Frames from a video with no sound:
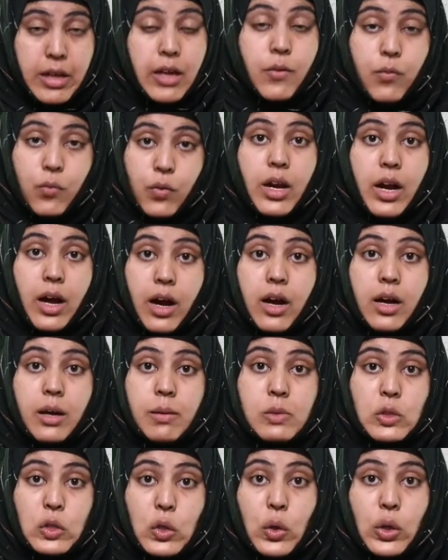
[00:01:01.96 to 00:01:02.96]
when I
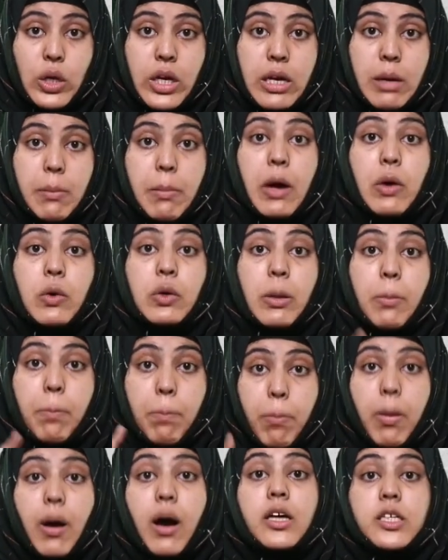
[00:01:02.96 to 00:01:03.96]
am talking about the
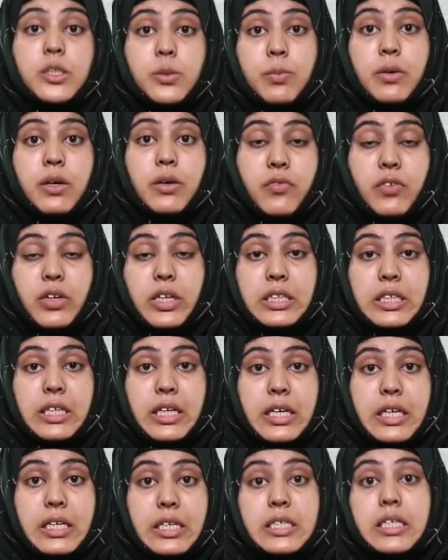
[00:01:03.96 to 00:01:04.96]
past perfect
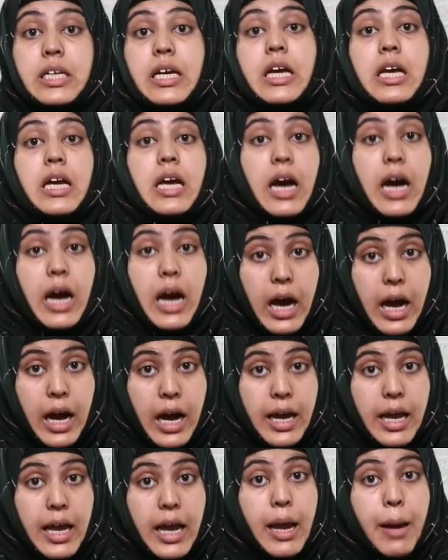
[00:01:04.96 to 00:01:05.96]
tense,
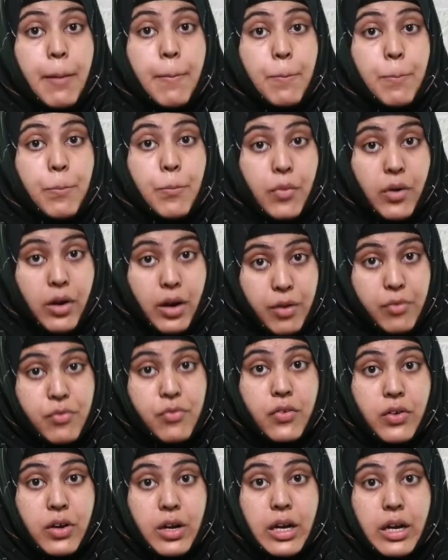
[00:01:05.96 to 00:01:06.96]
I am
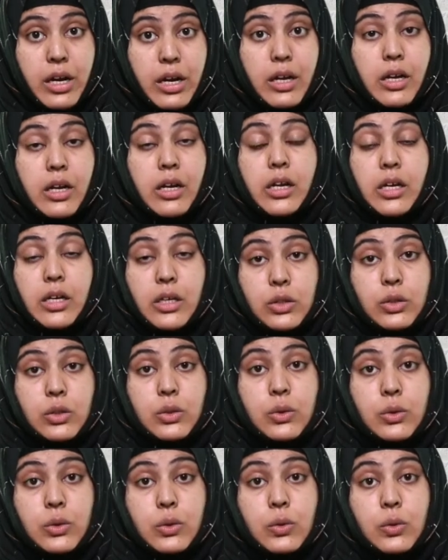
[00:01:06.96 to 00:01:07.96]
referring
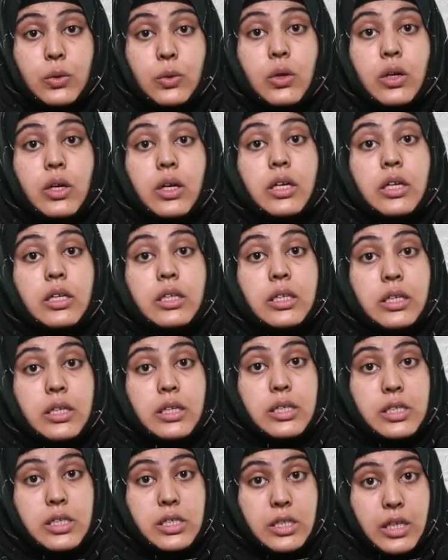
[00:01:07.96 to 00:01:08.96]
to
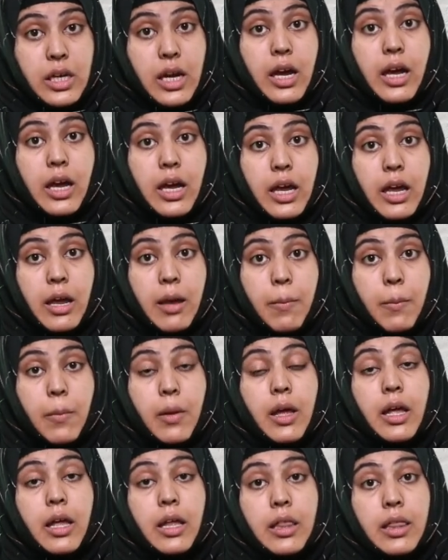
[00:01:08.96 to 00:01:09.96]
the time
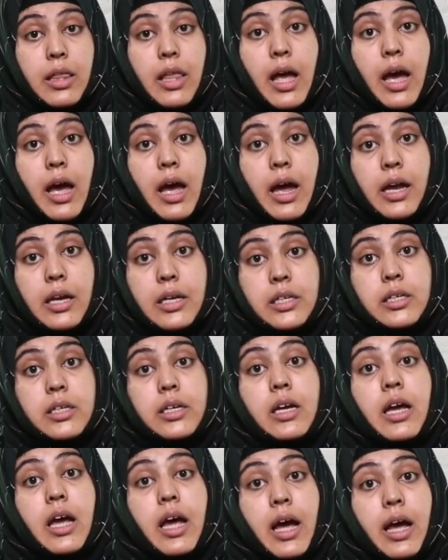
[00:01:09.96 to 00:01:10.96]
that
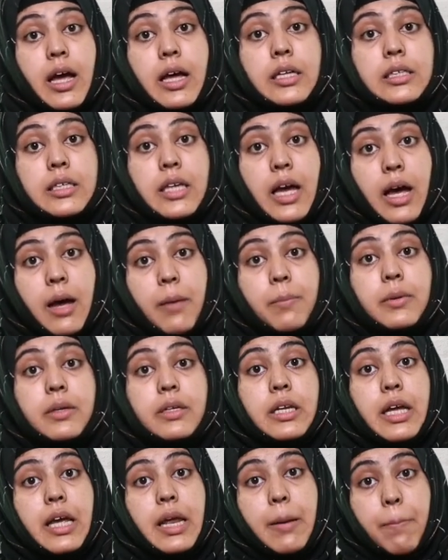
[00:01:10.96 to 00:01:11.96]
has
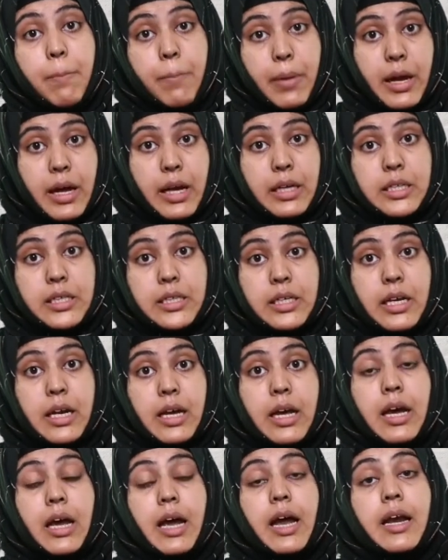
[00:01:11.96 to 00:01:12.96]
happened in past
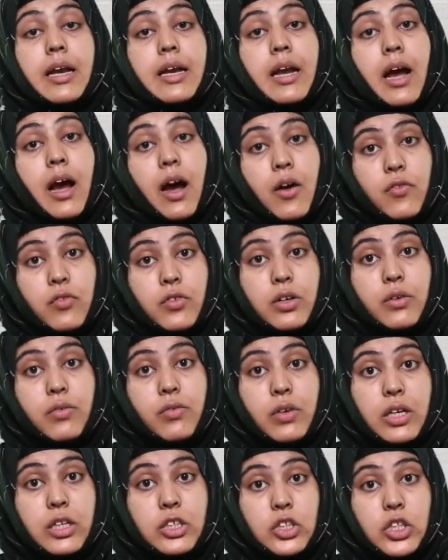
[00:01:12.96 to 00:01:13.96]
and after
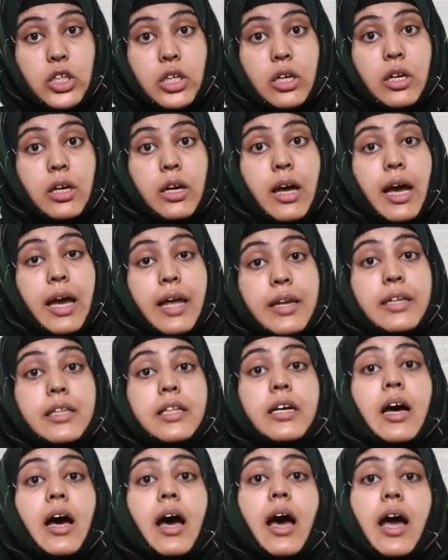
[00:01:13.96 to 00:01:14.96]
which
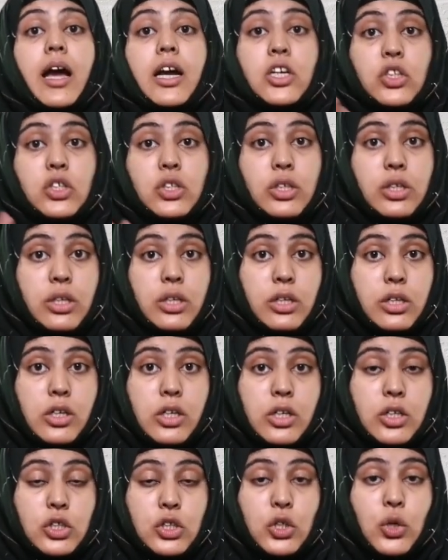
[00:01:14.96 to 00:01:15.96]
another action
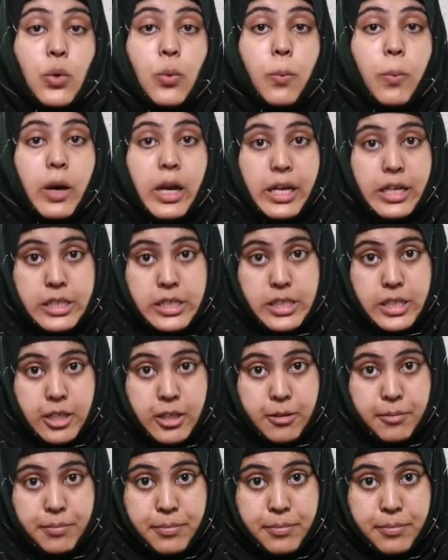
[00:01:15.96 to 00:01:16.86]
took place.